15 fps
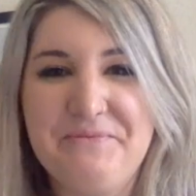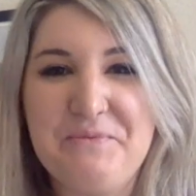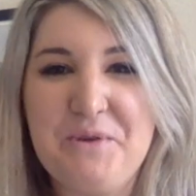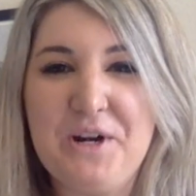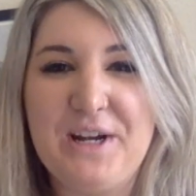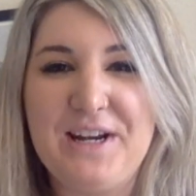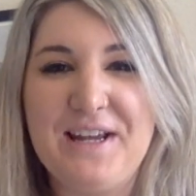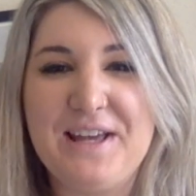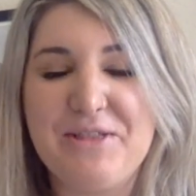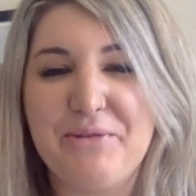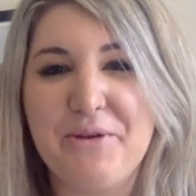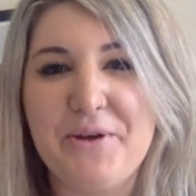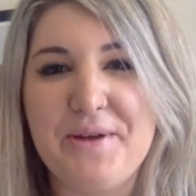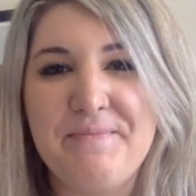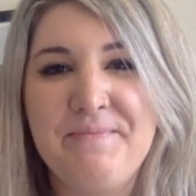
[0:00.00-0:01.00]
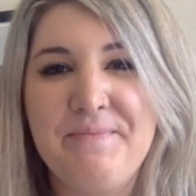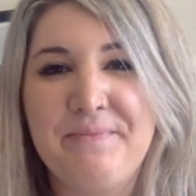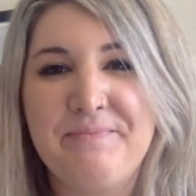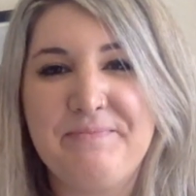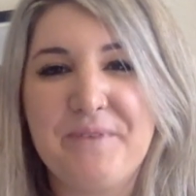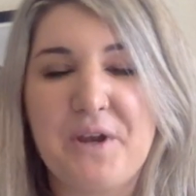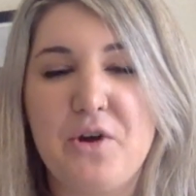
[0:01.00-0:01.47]
We're going to get through it.
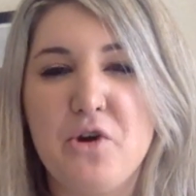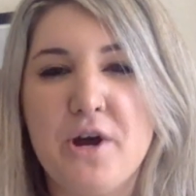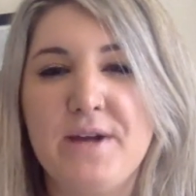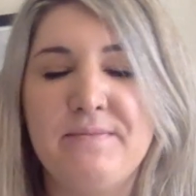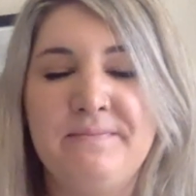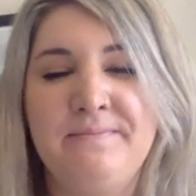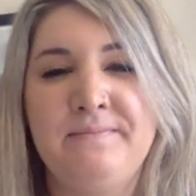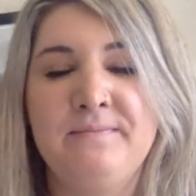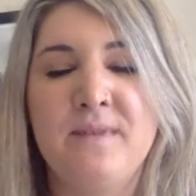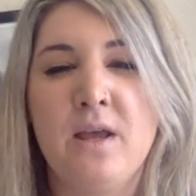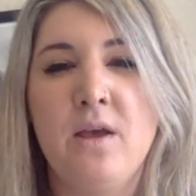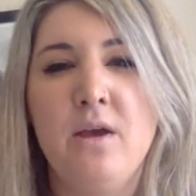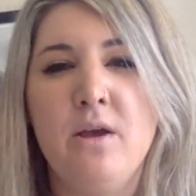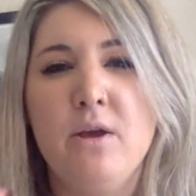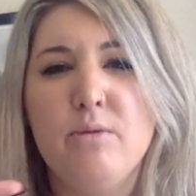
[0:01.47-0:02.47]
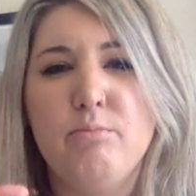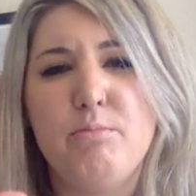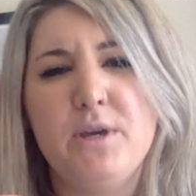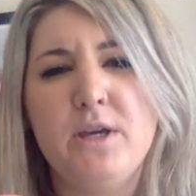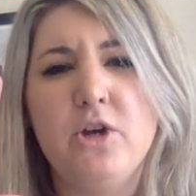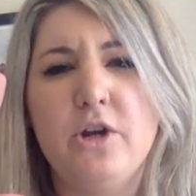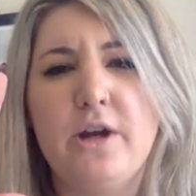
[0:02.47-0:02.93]
All right.
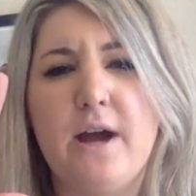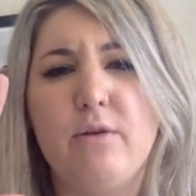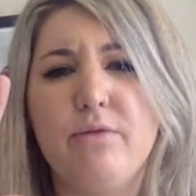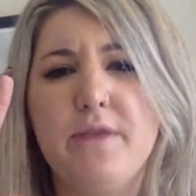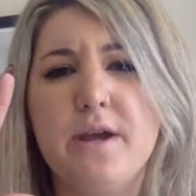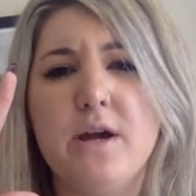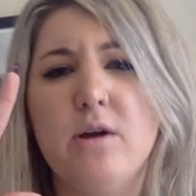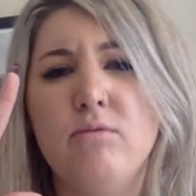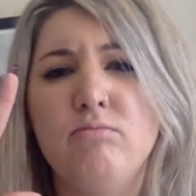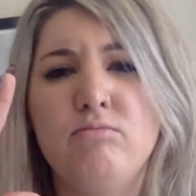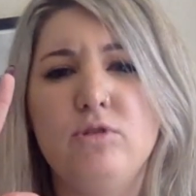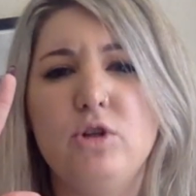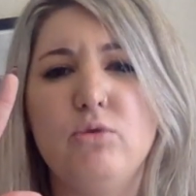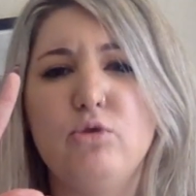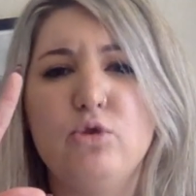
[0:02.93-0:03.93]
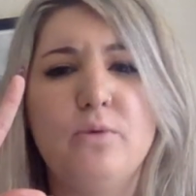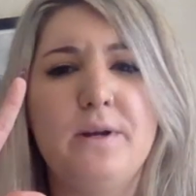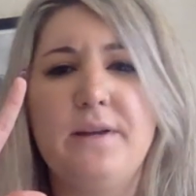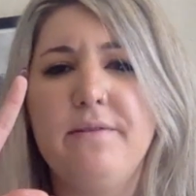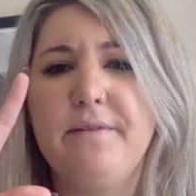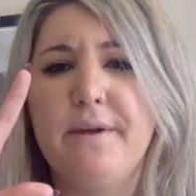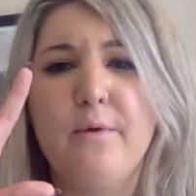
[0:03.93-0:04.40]
Be good out there. Don't do
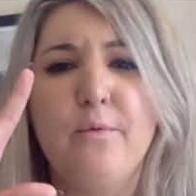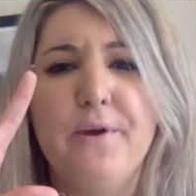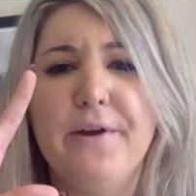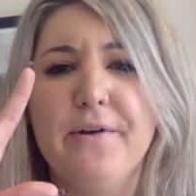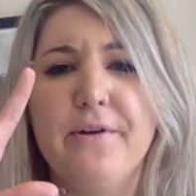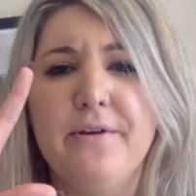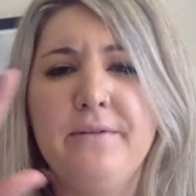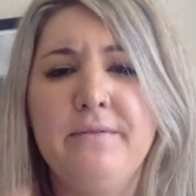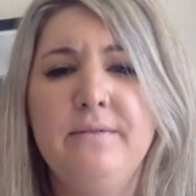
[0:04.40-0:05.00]
anything weird.